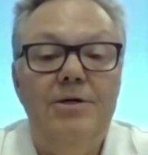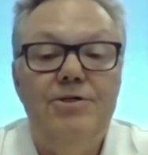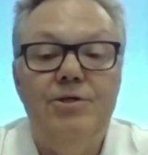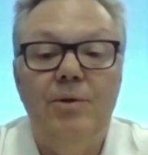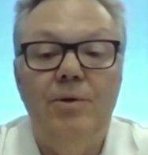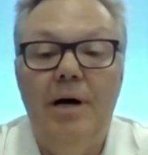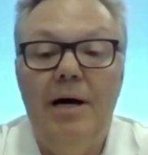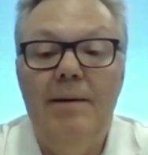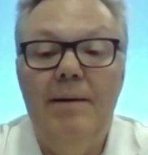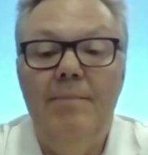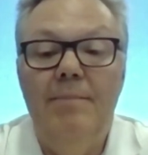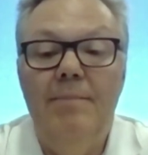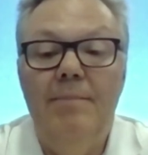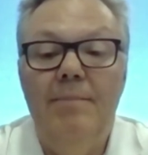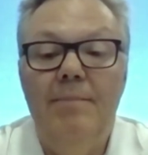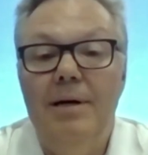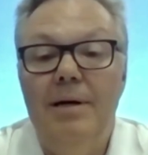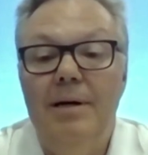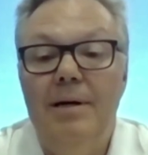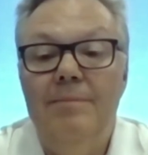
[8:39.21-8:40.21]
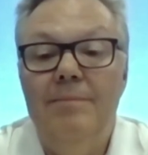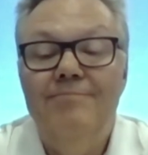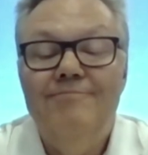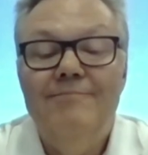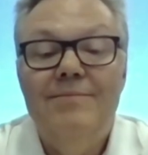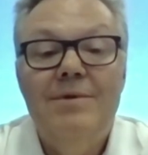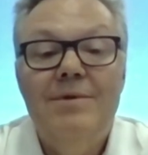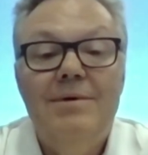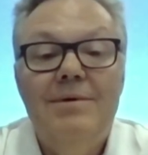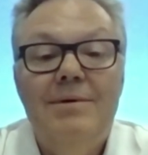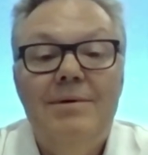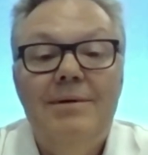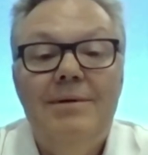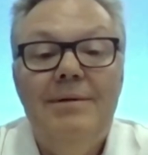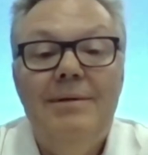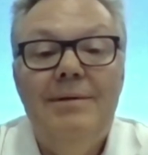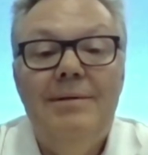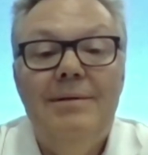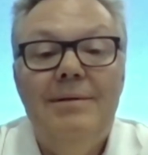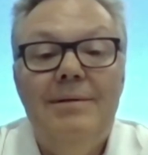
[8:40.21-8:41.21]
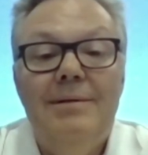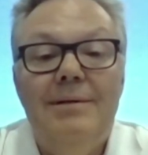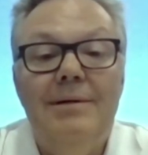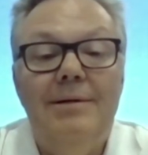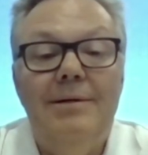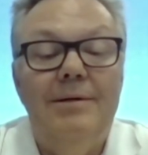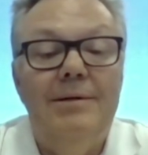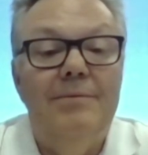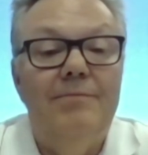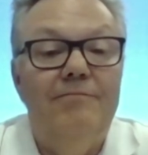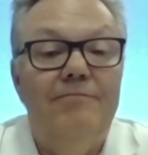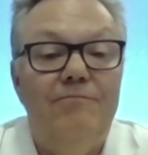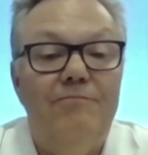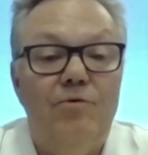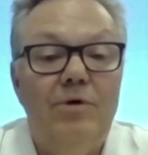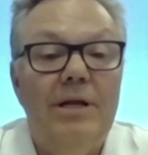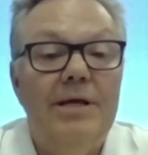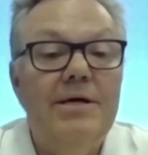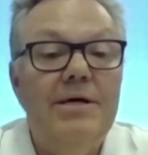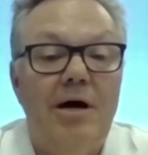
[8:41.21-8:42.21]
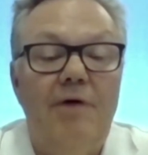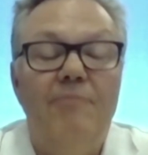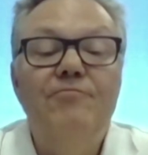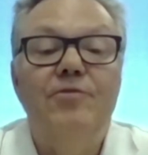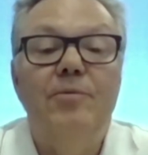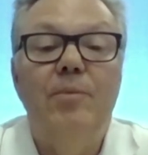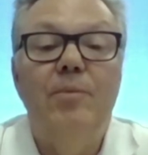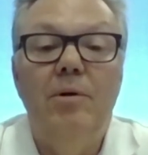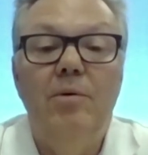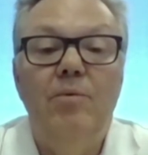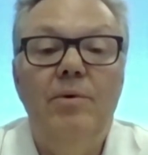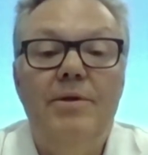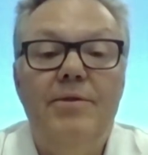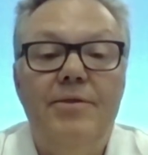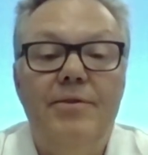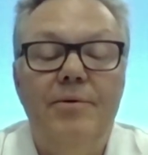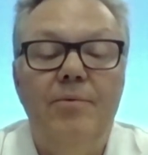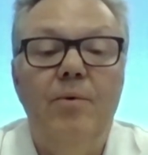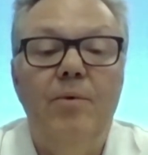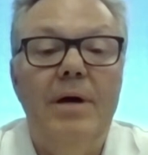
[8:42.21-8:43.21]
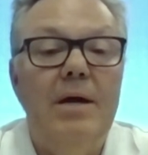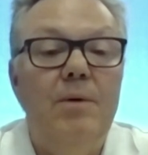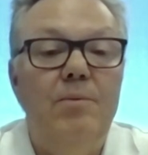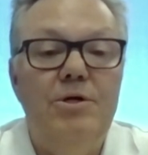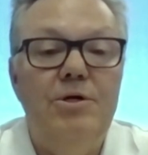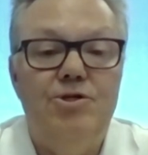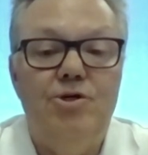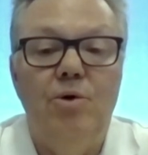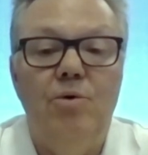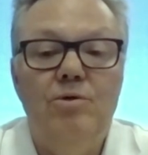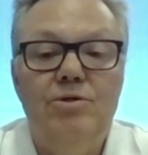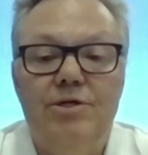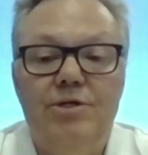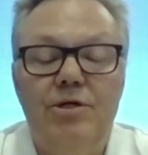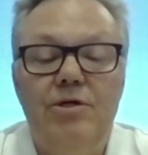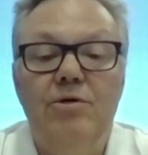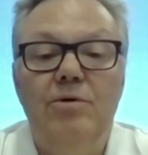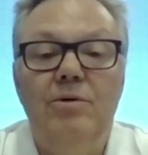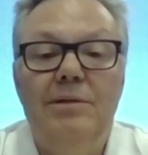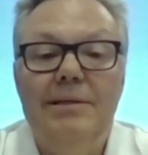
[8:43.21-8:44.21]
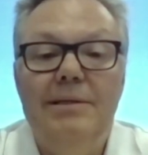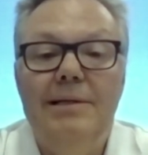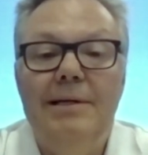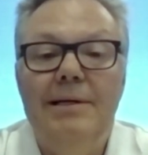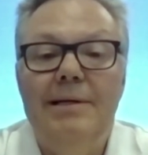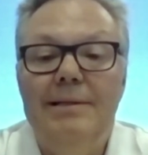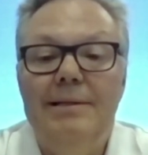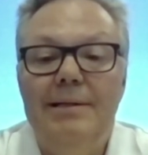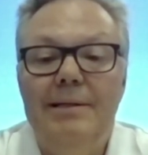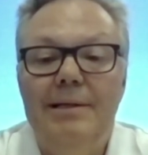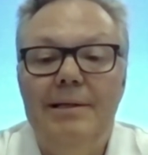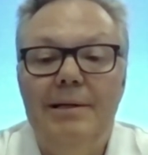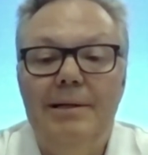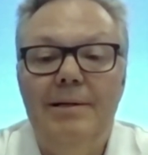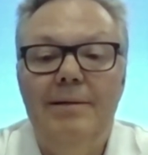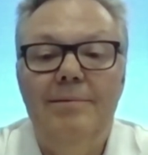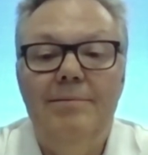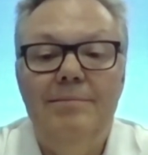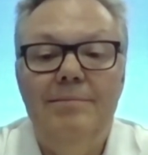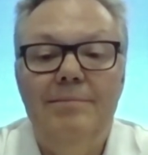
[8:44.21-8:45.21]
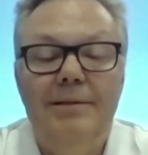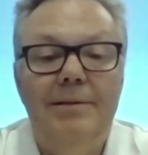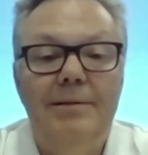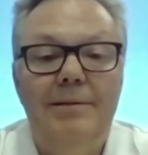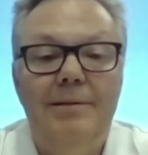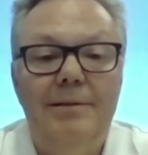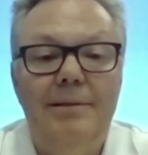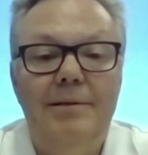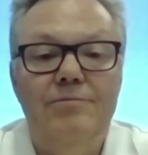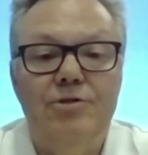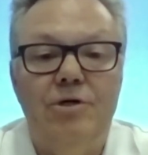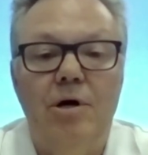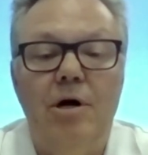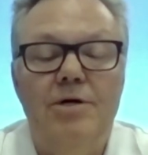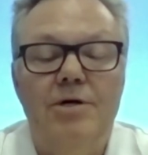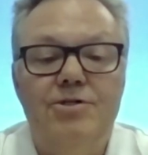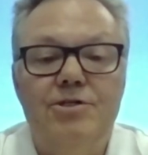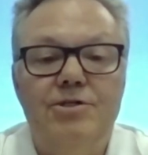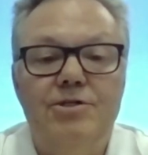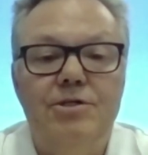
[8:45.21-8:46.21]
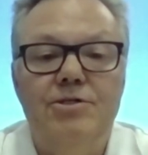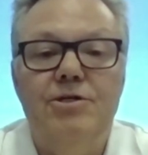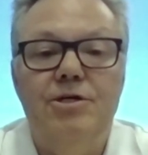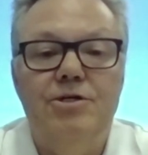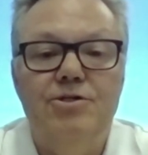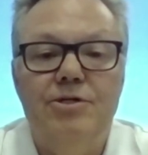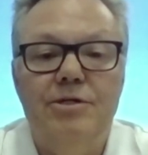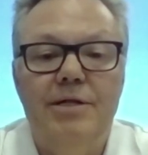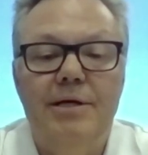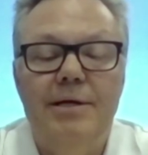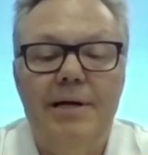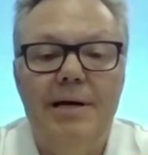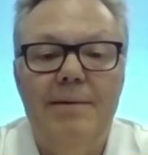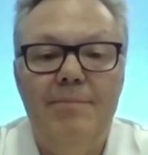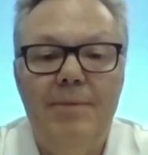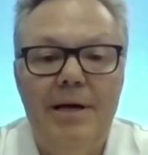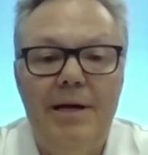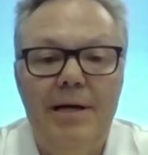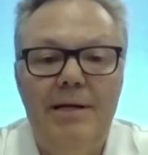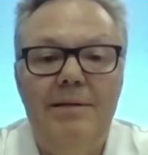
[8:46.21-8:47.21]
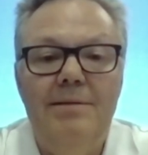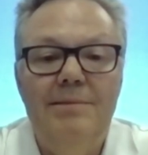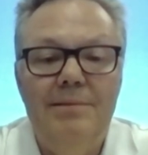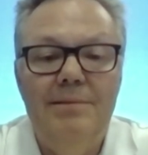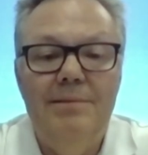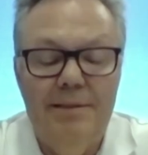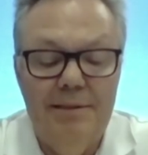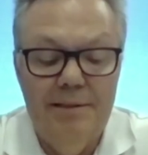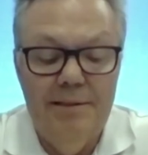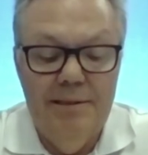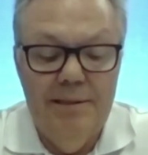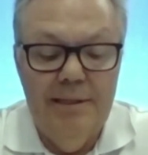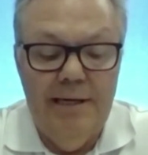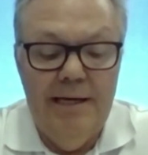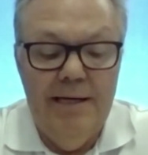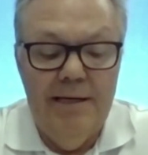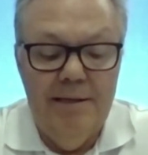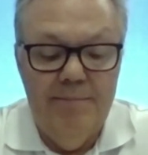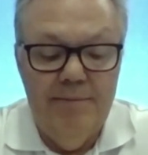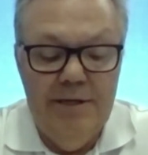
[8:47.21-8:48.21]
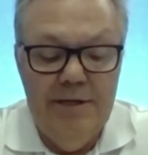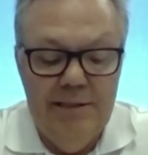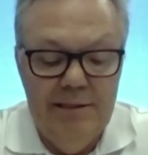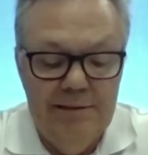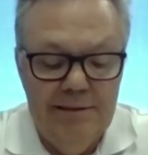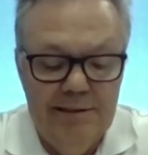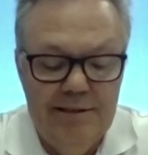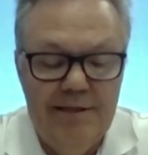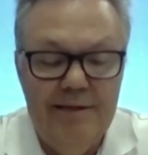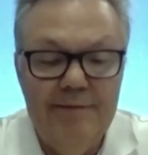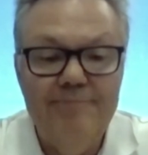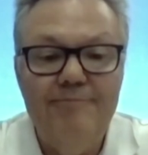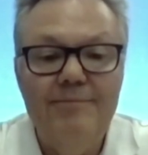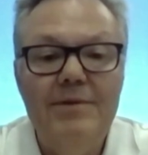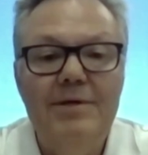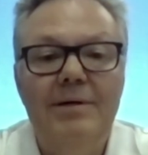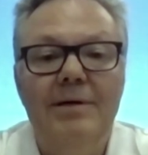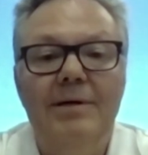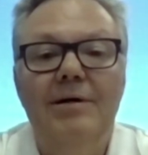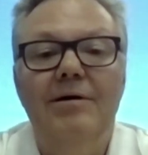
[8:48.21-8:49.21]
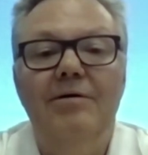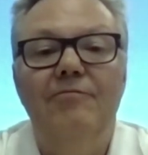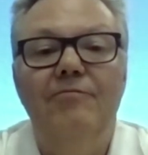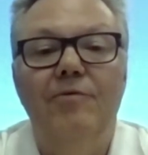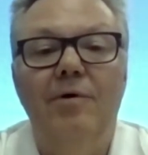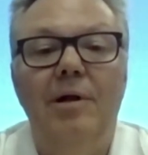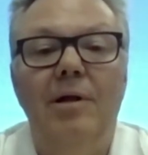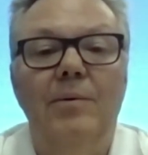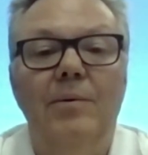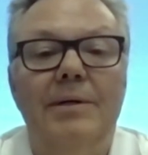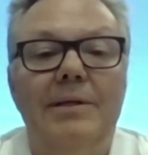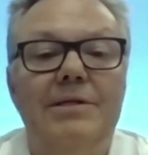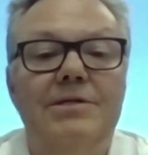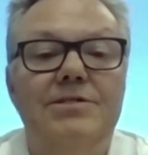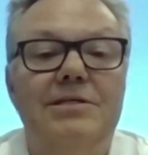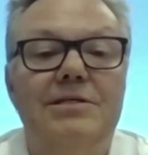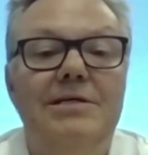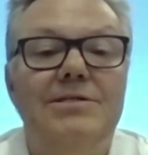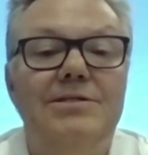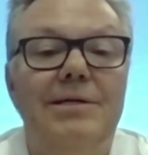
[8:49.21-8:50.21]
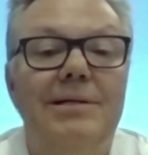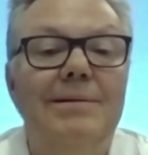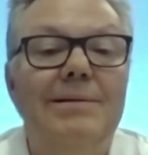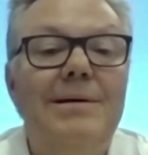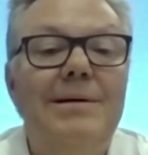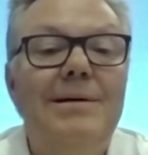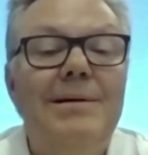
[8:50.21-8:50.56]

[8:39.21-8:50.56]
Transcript: So I'm uh, uh, really comfortable with the way we chose to do it, and uh, uh, that was a conscious decision that I made uh, again immediately following the season.